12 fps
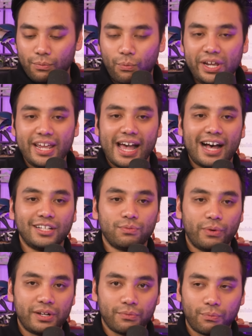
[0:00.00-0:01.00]
we had
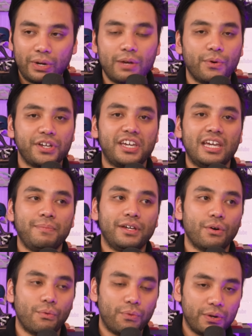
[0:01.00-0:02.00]
when we were
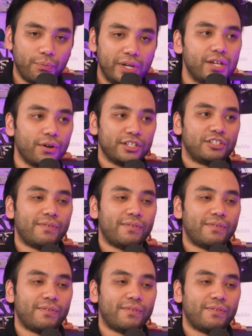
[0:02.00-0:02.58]
gaming or when we got mm.